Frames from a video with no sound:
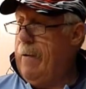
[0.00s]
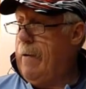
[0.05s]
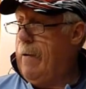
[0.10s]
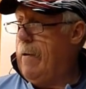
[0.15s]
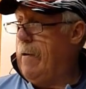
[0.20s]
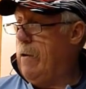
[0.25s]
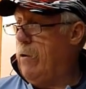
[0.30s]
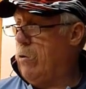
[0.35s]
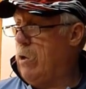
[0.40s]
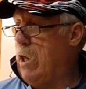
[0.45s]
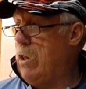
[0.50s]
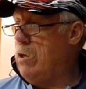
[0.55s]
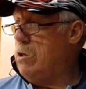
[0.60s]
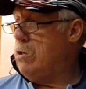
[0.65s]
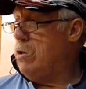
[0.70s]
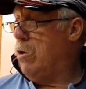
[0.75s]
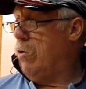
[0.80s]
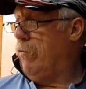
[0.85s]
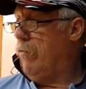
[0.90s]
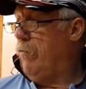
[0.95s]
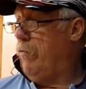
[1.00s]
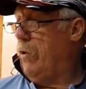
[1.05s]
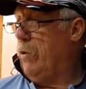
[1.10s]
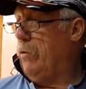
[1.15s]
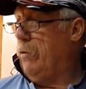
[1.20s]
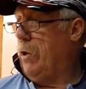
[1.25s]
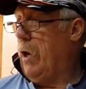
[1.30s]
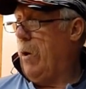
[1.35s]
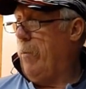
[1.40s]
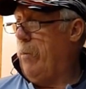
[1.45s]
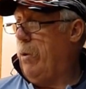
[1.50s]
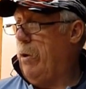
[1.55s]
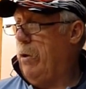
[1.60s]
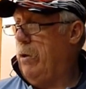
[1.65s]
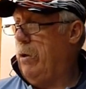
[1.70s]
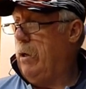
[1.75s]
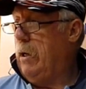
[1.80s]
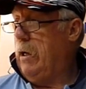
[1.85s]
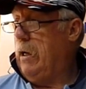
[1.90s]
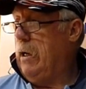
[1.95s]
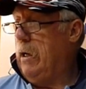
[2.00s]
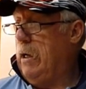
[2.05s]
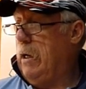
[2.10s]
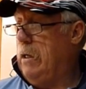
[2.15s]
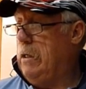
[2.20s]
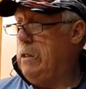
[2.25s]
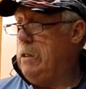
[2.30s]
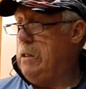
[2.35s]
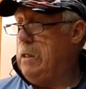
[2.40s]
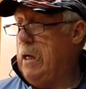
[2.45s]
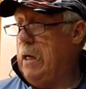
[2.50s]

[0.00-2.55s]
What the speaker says: and I'll get this all filled up, and